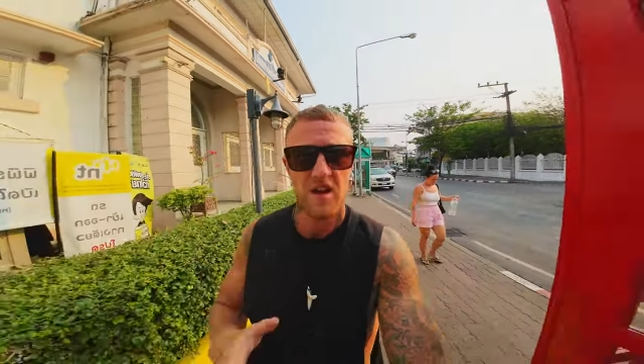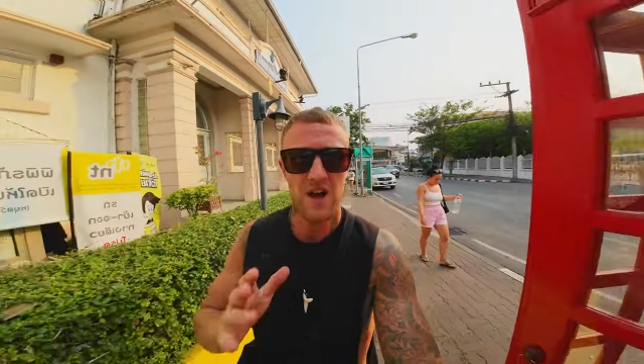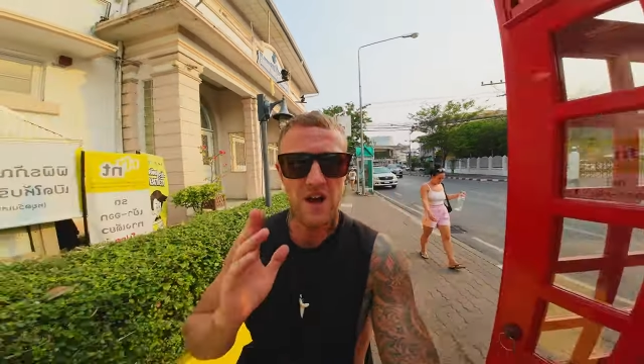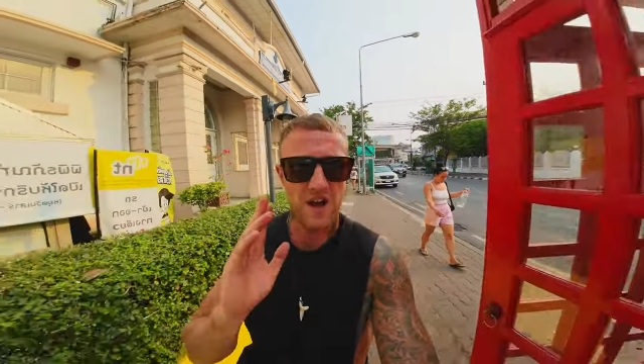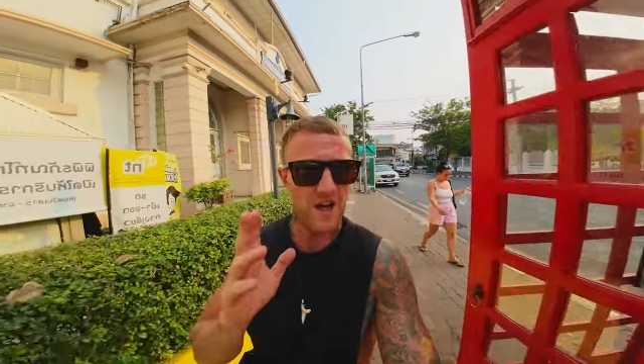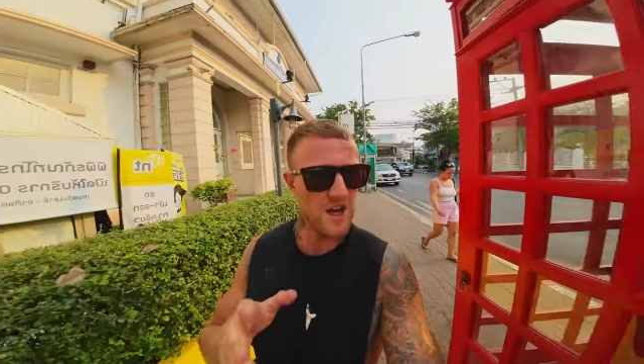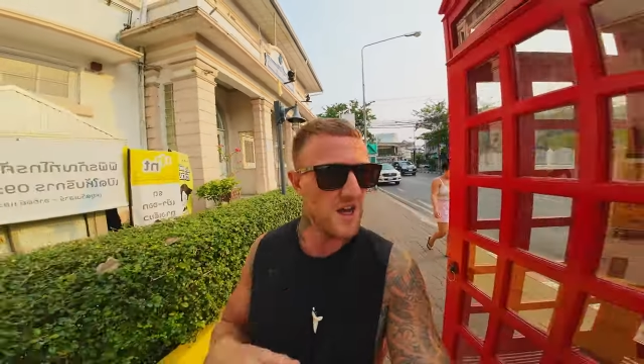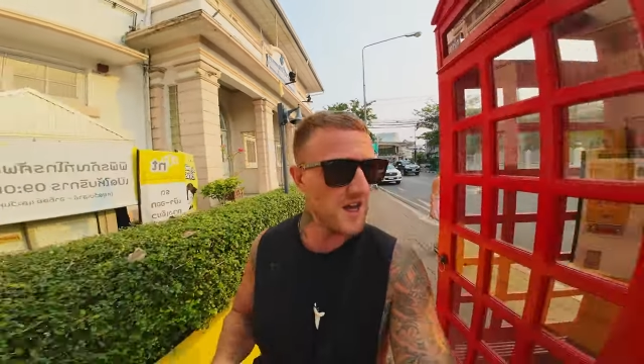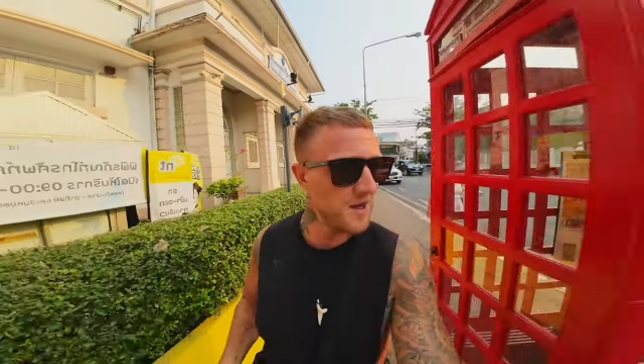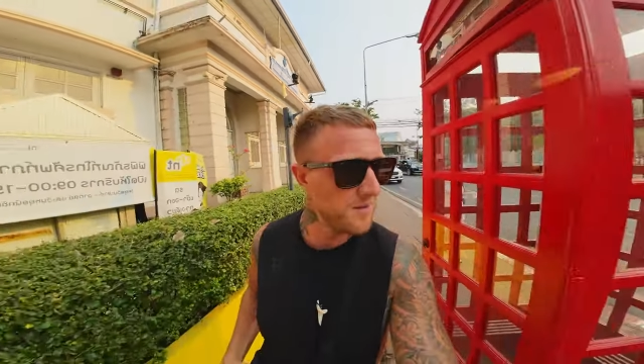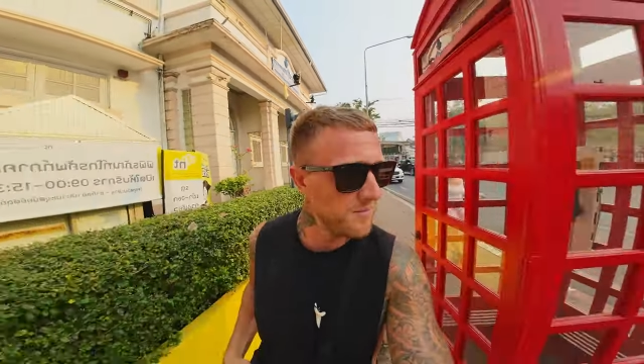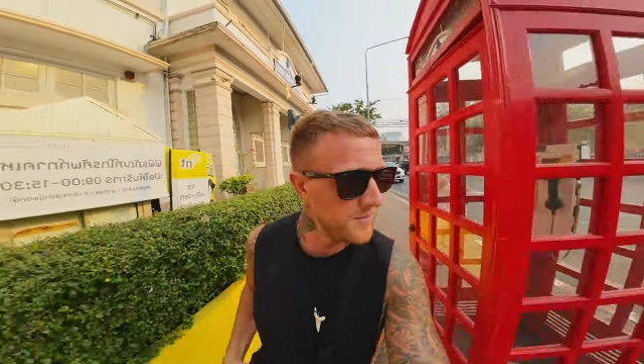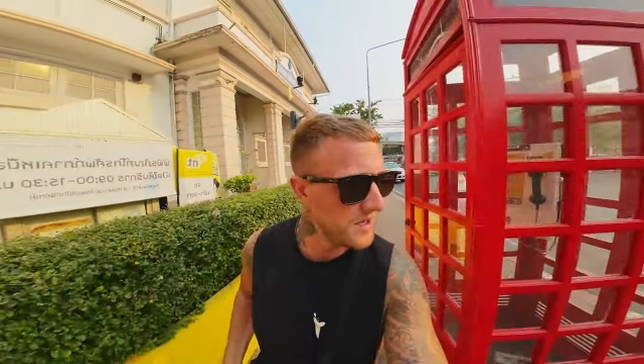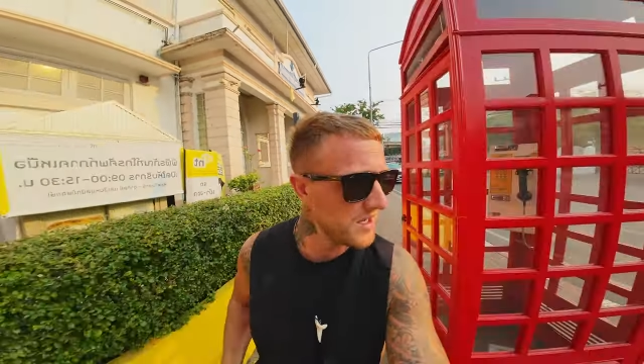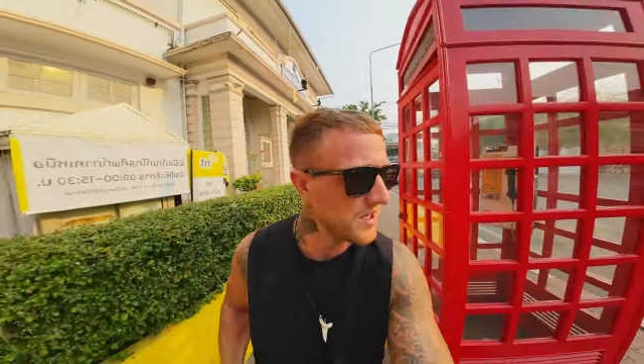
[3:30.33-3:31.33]

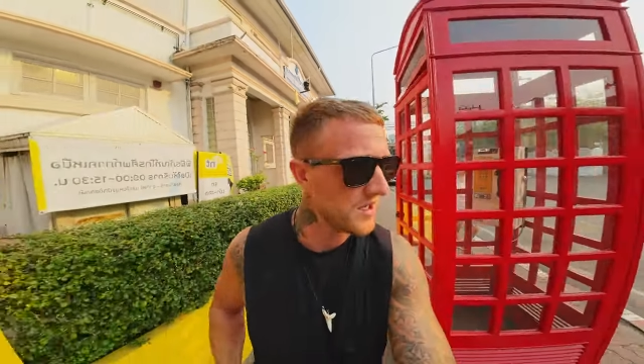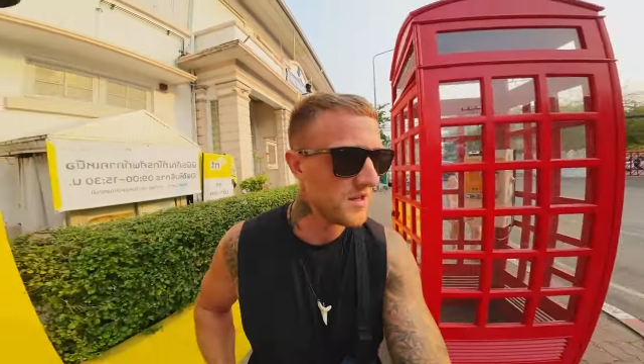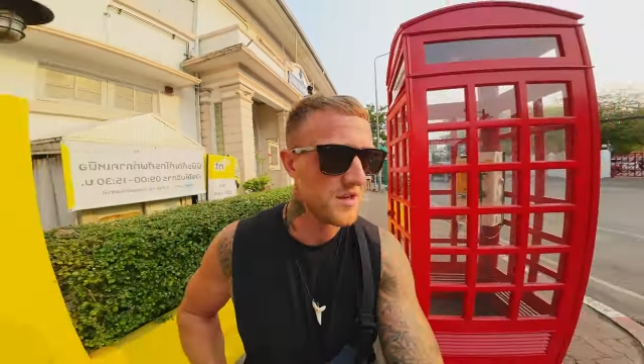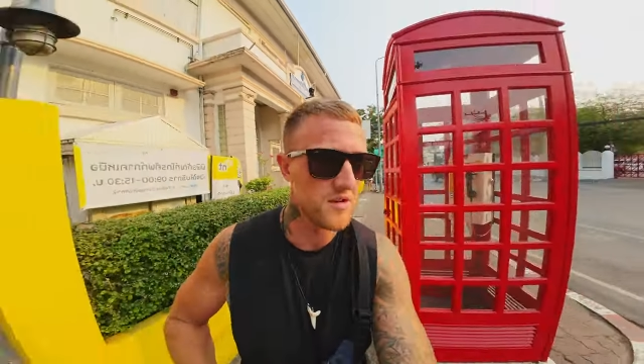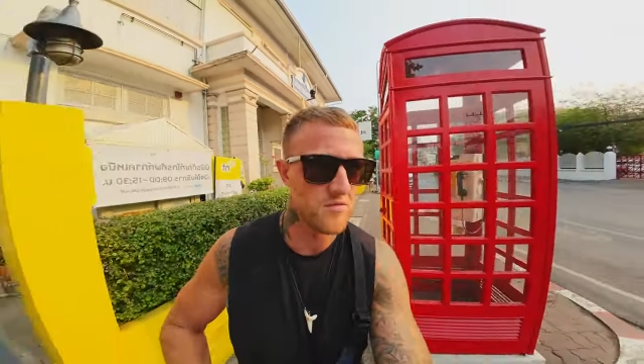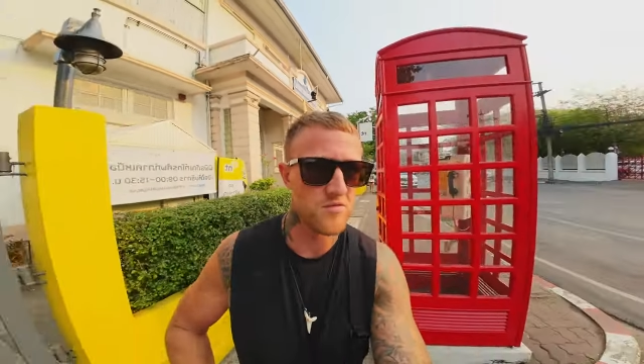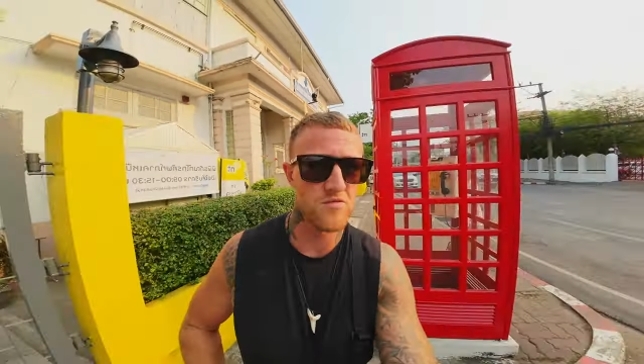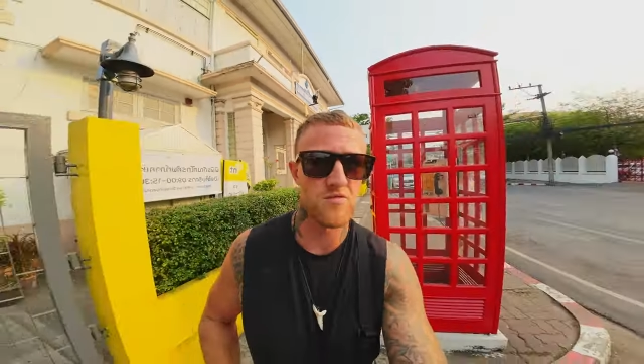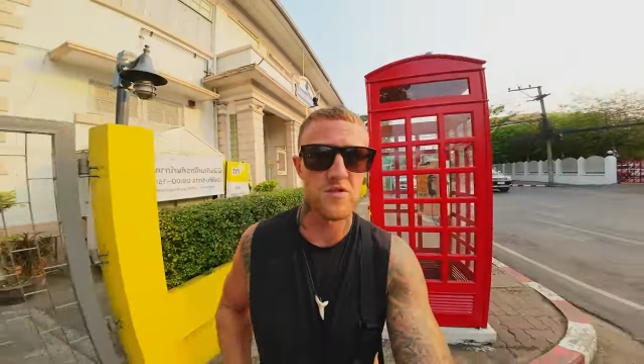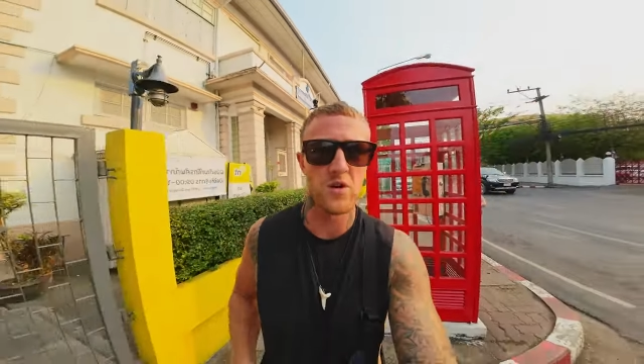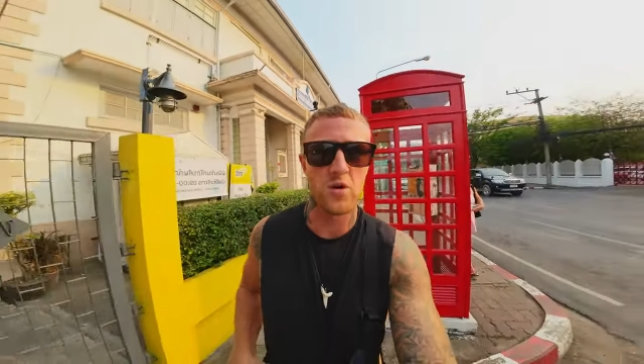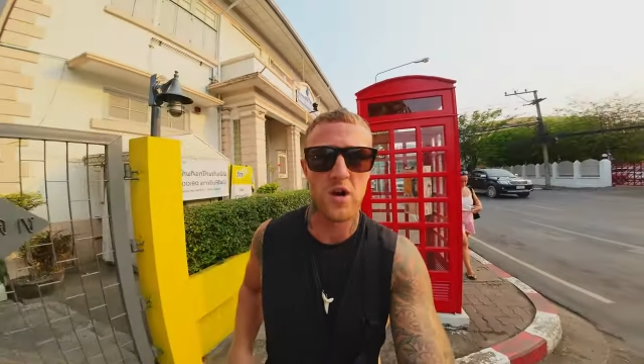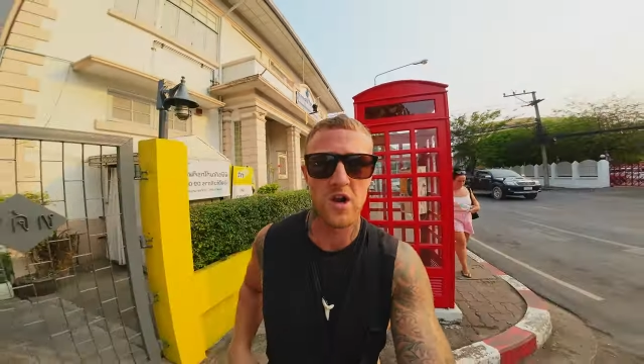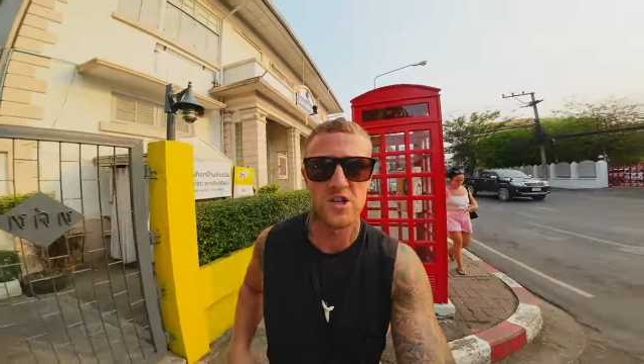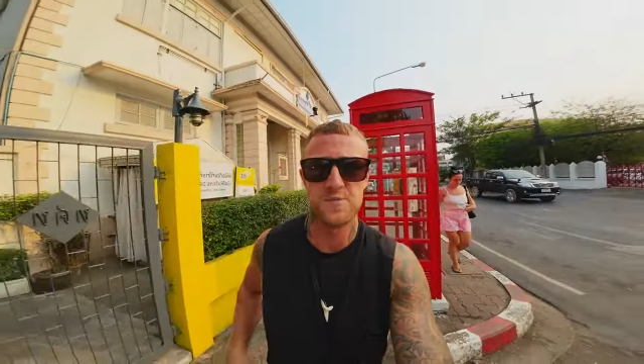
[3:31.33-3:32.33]
um,
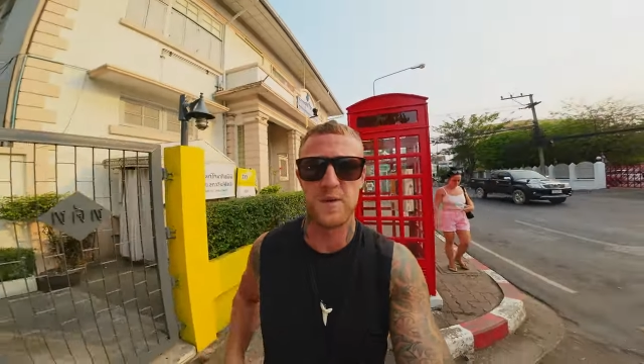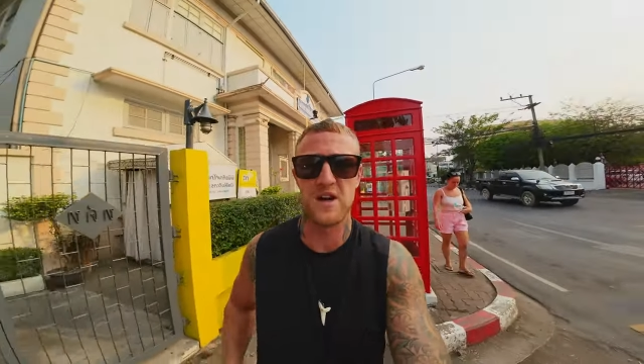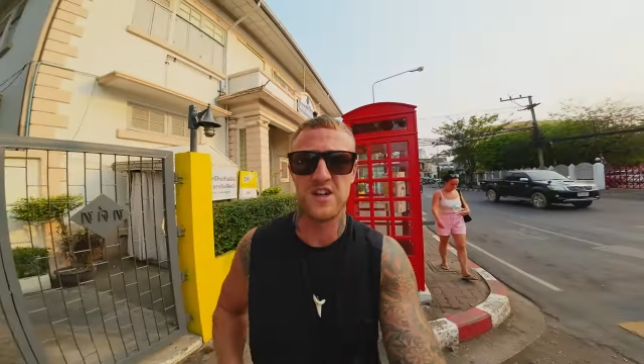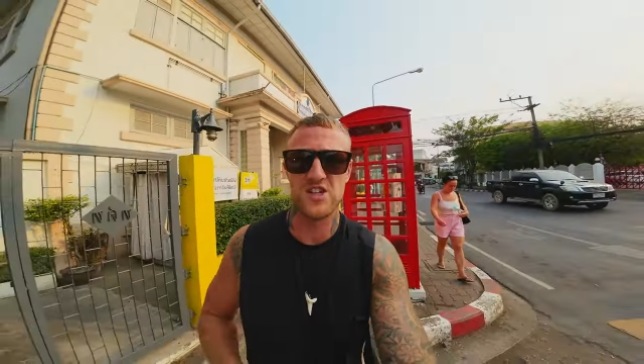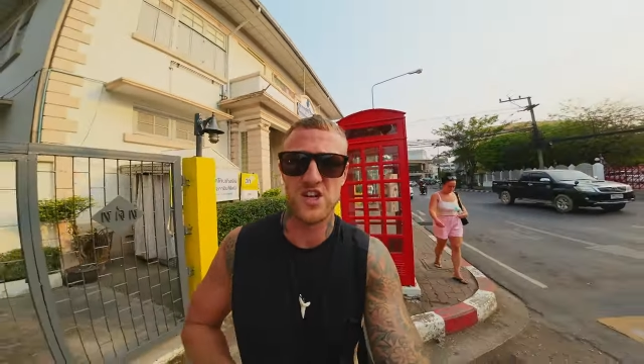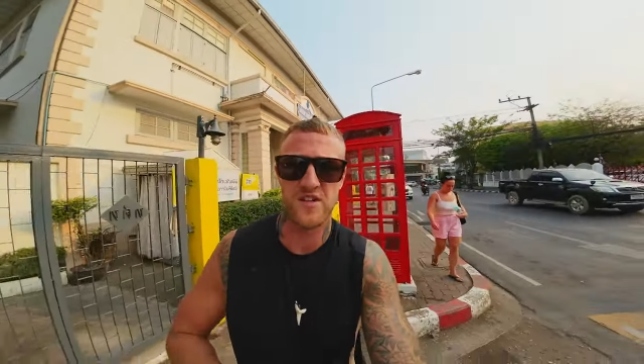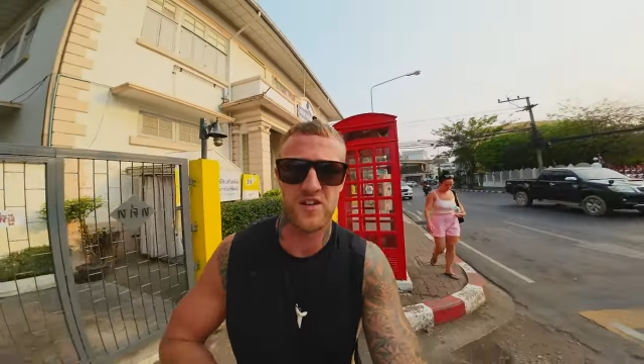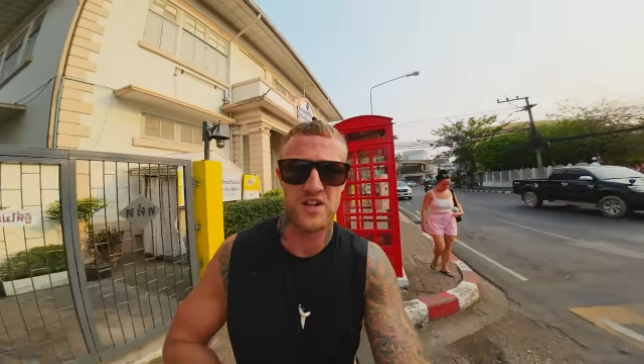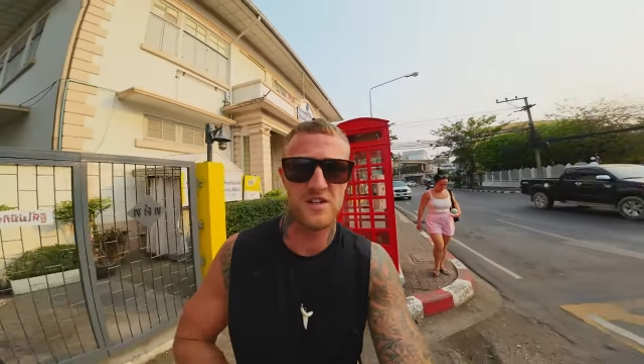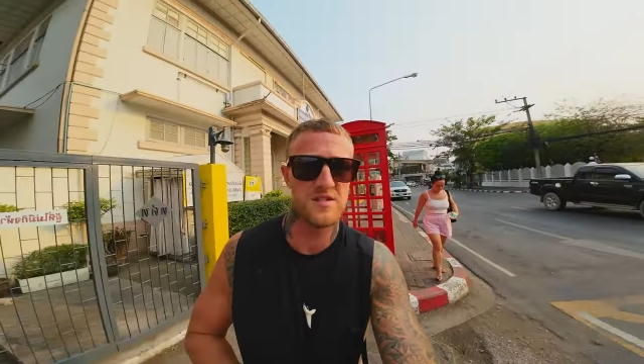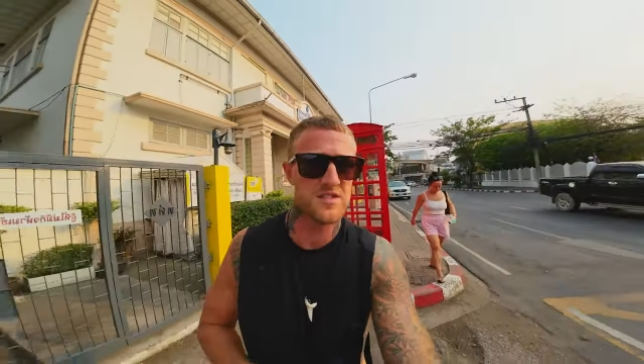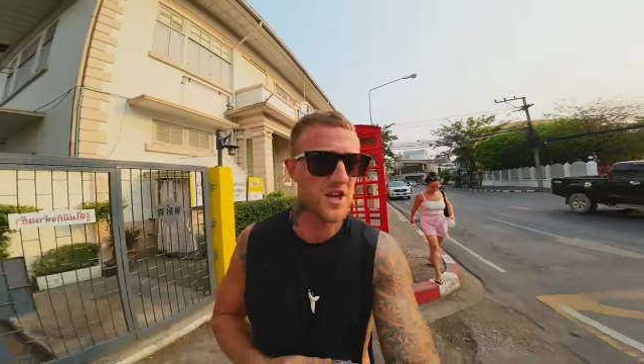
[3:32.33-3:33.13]
real close by each other.